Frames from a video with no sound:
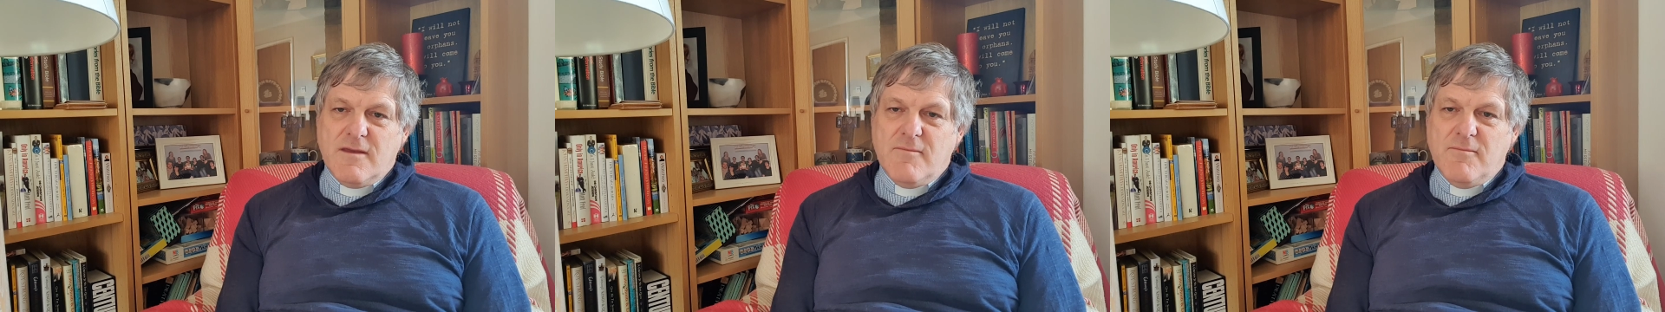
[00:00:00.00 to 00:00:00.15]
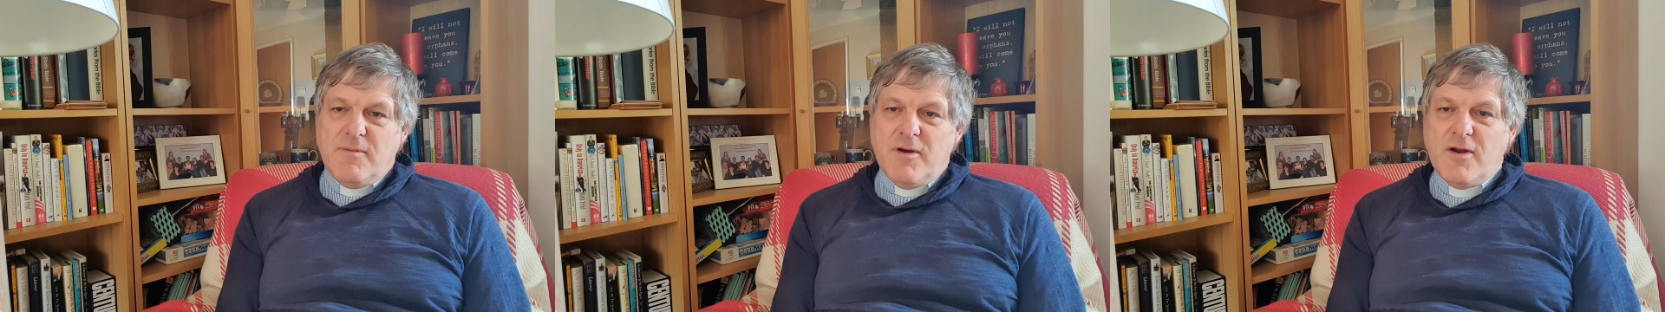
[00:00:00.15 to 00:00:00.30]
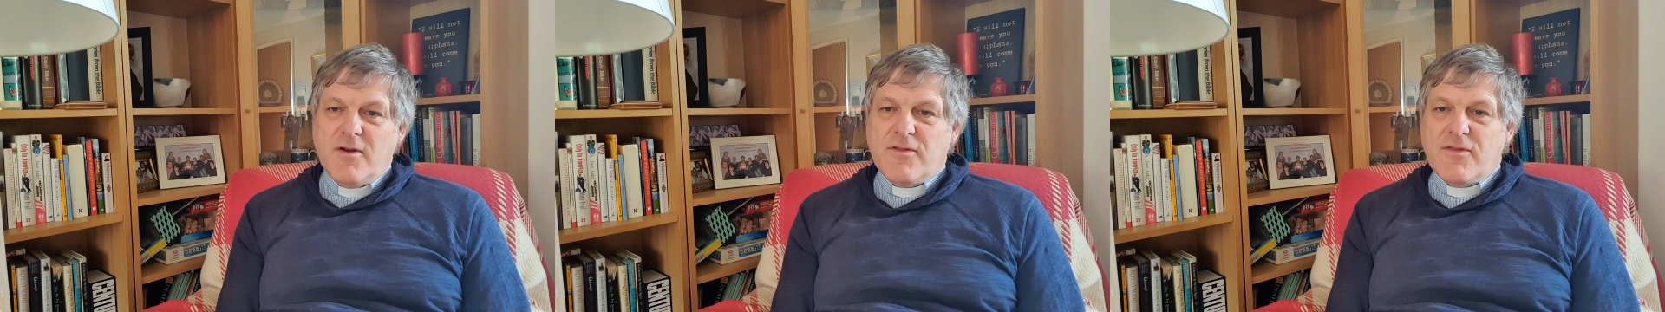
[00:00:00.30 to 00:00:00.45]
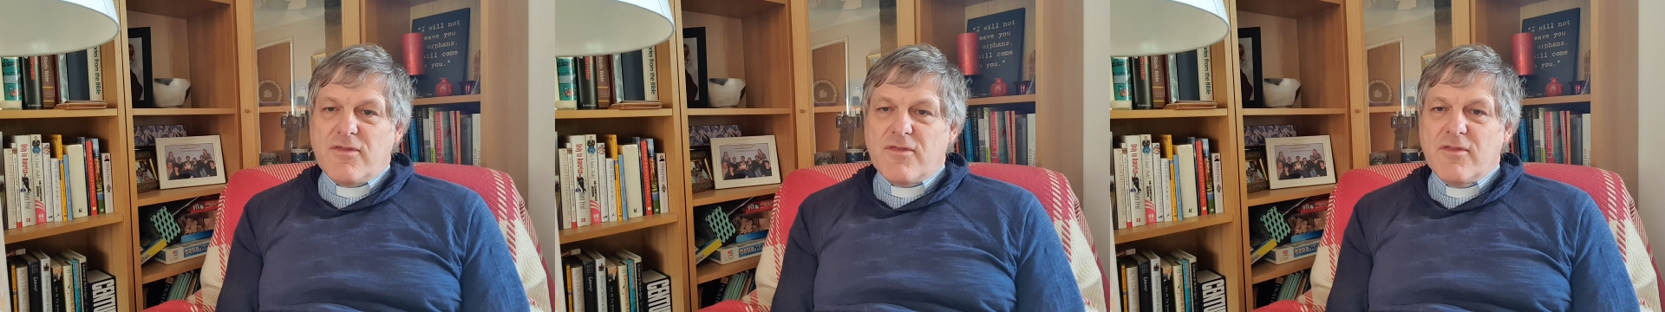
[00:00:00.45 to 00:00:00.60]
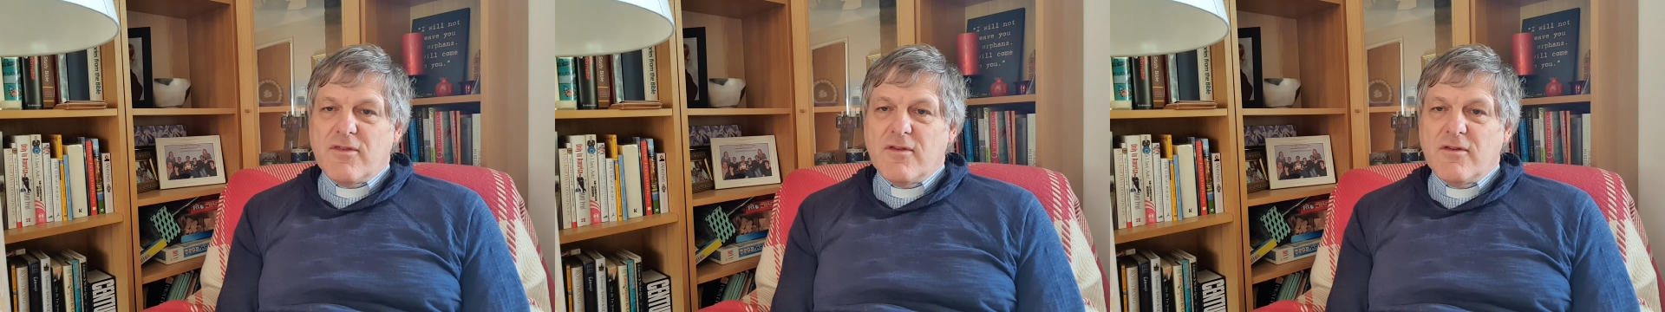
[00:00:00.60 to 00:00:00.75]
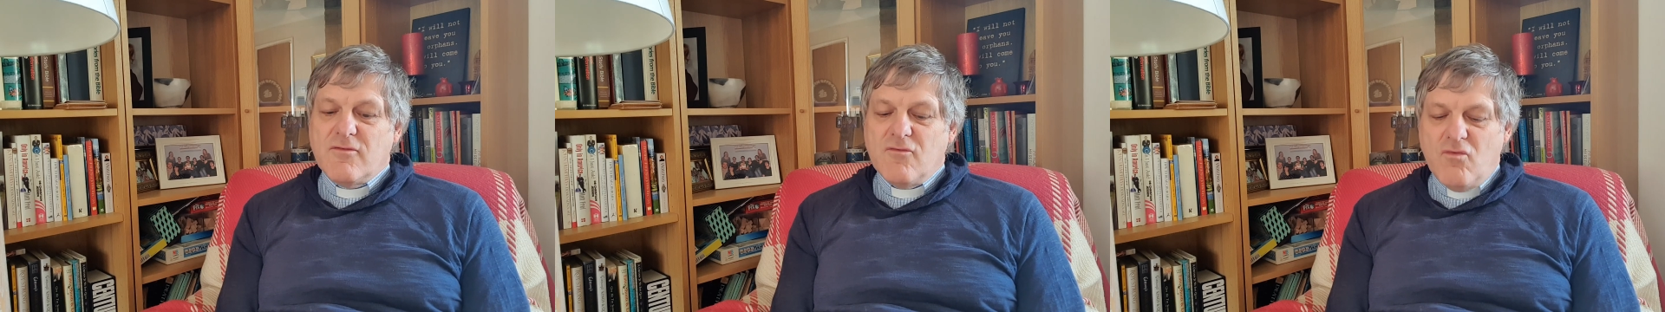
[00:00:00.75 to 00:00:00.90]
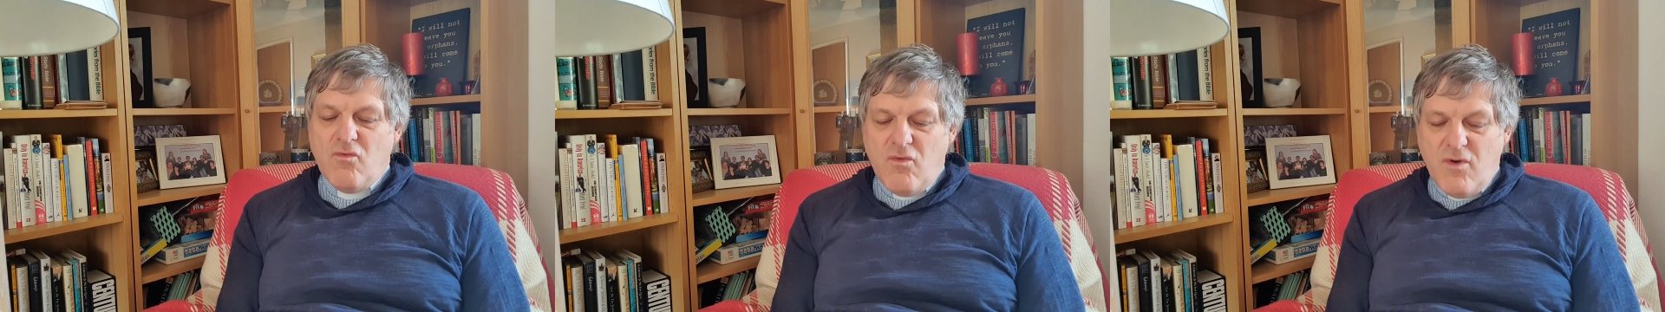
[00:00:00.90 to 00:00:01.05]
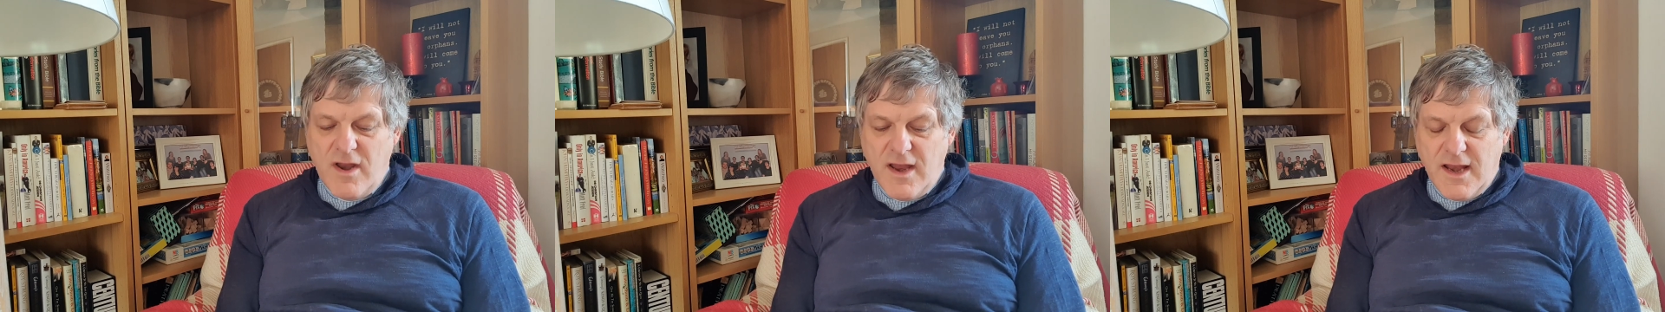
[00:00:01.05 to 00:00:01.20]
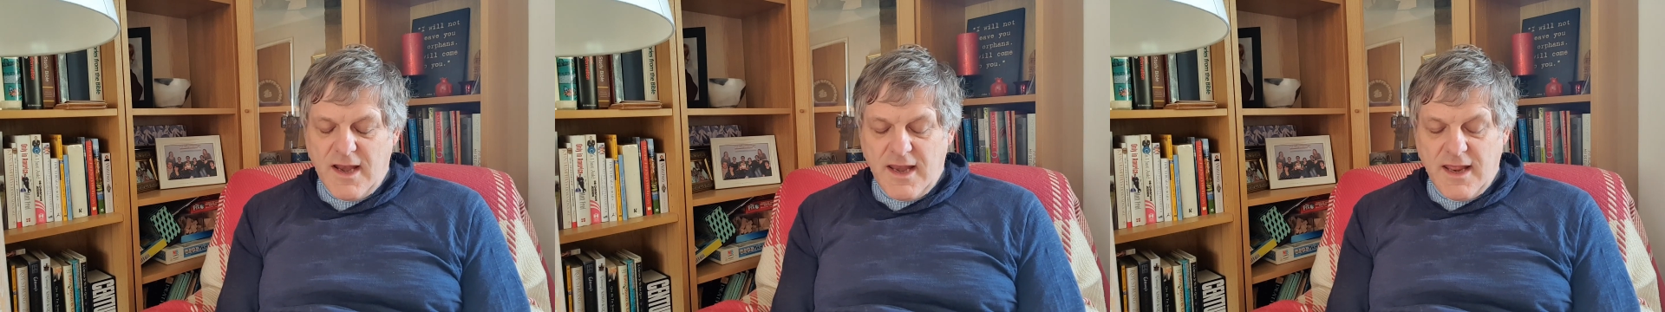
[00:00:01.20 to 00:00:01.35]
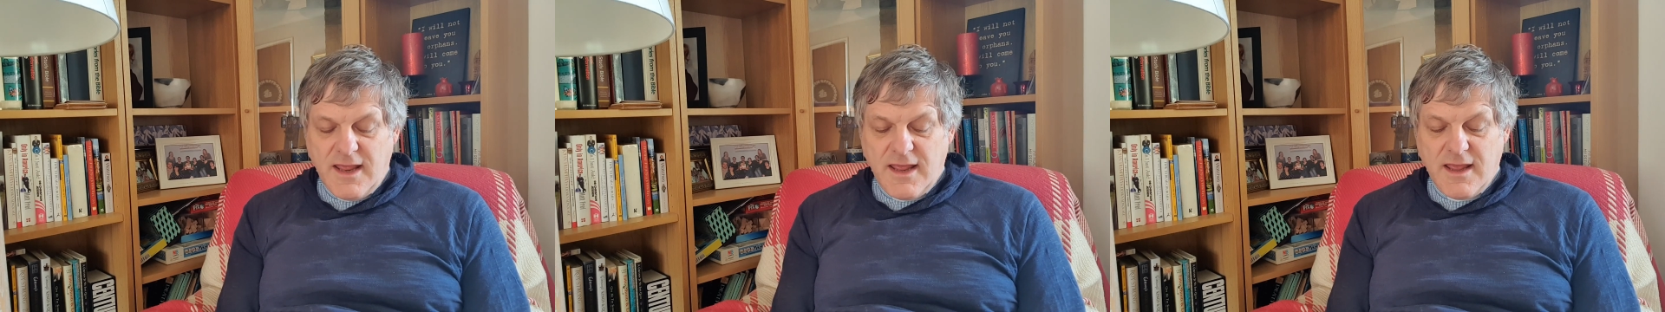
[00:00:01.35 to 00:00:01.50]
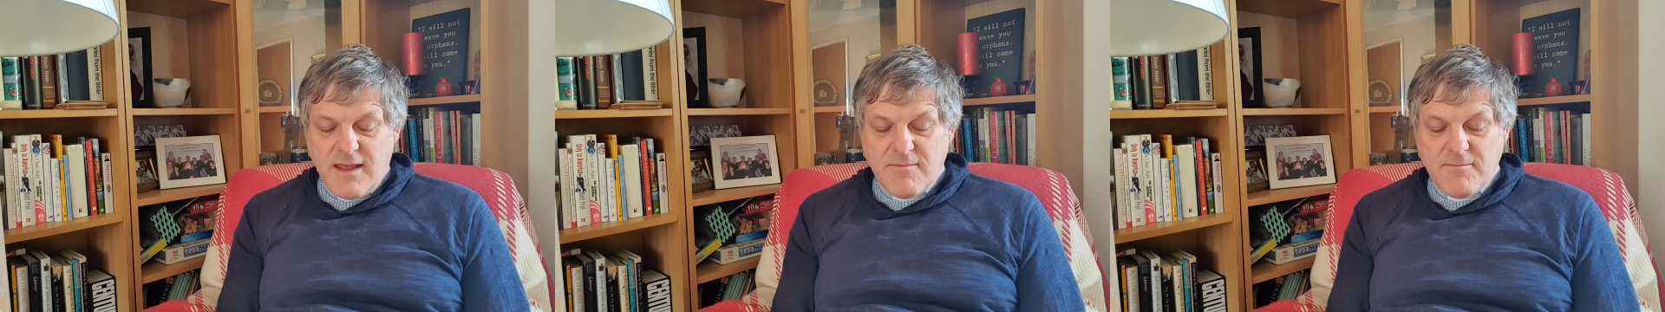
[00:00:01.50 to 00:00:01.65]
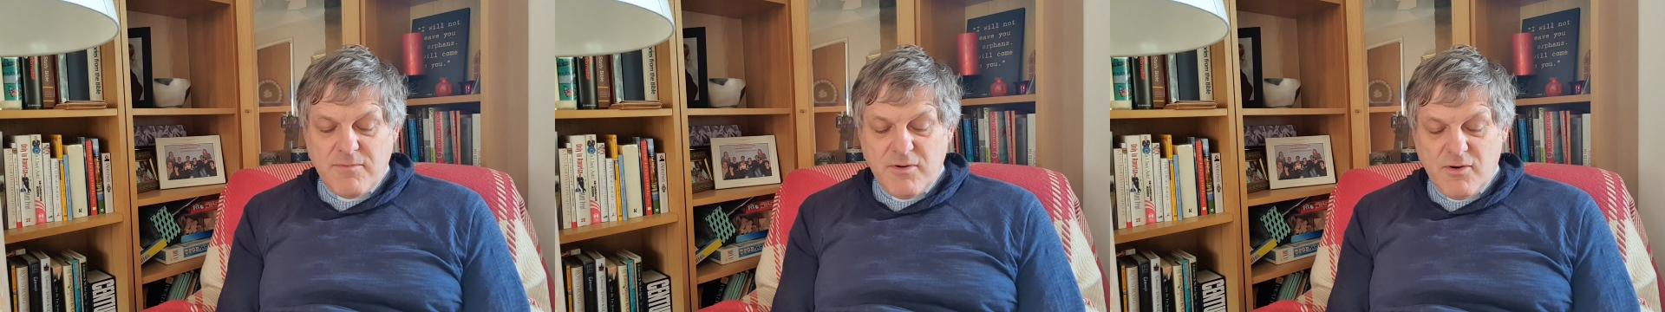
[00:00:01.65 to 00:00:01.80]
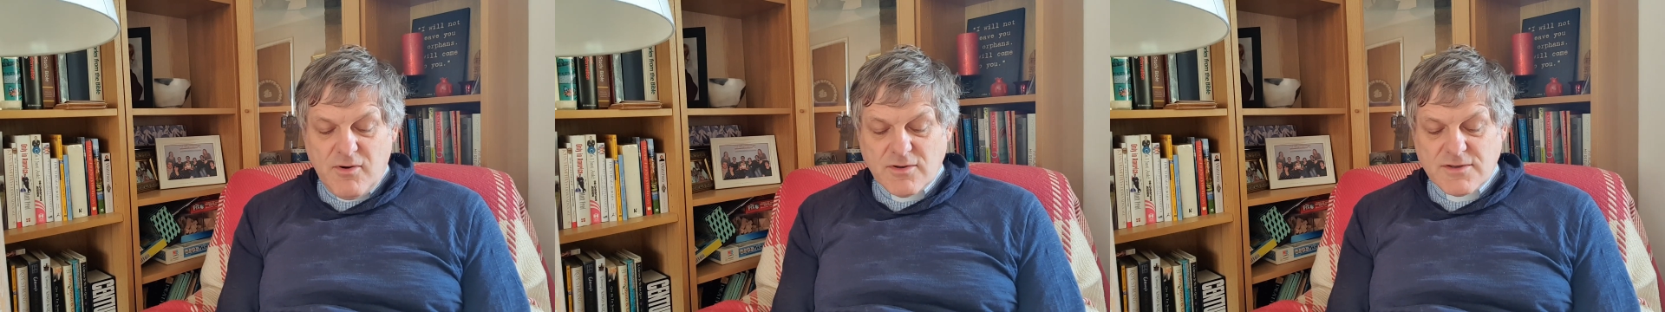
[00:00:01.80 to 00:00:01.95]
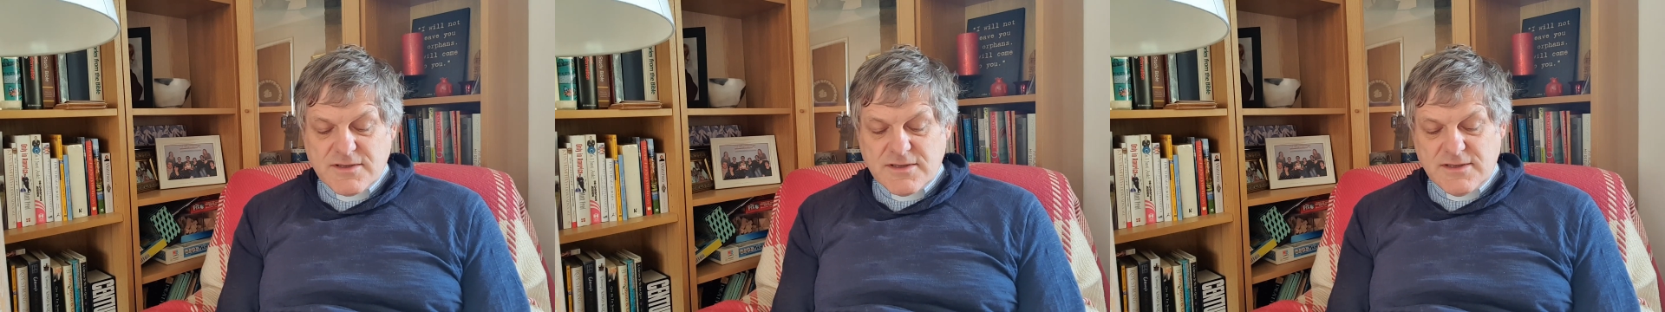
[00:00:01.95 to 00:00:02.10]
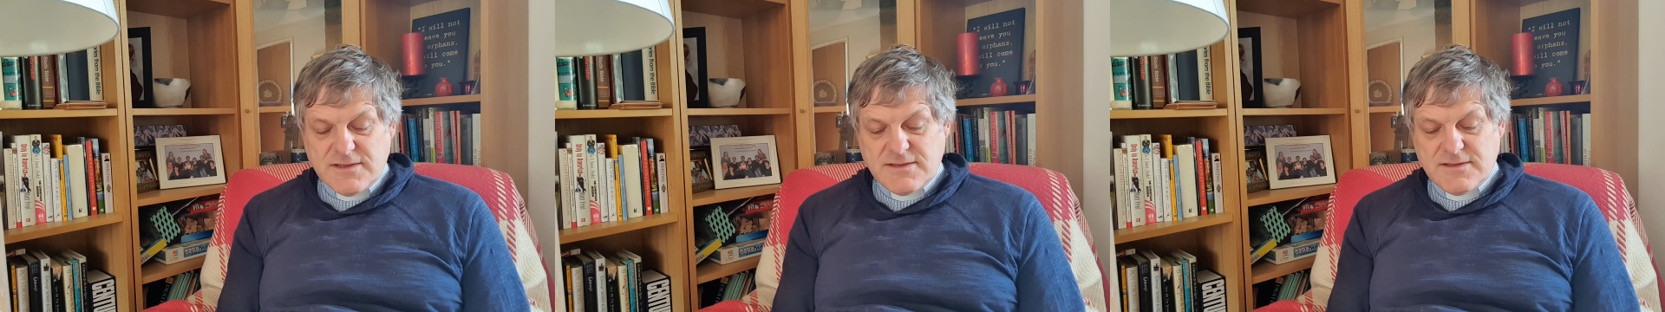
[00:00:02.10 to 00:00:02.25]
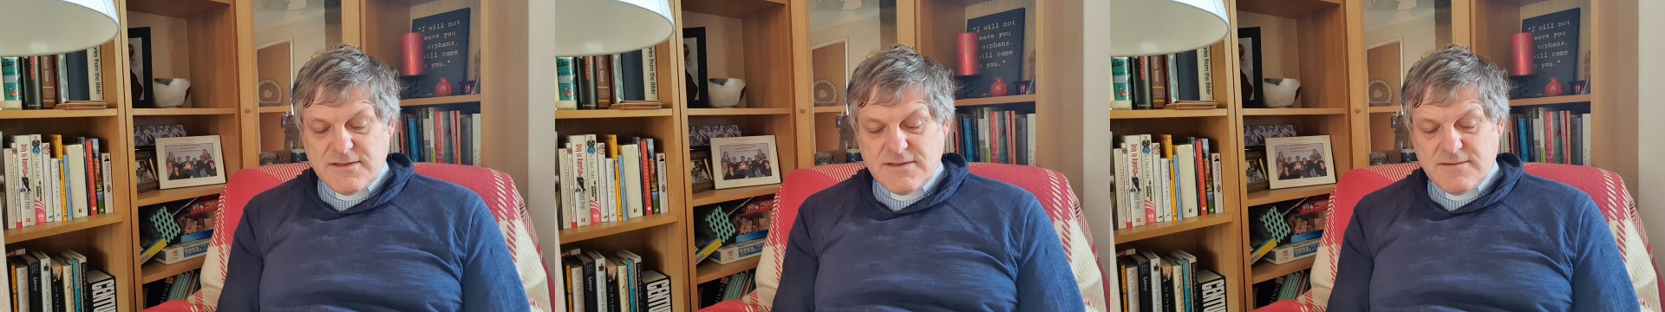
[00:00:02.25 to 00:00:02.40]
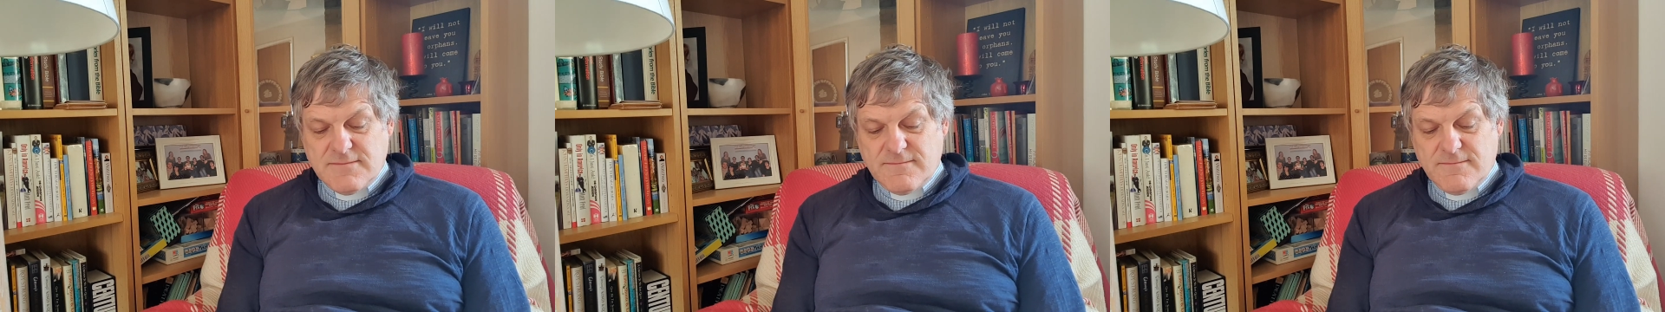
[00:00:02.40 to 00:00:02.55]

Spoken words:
Both really important.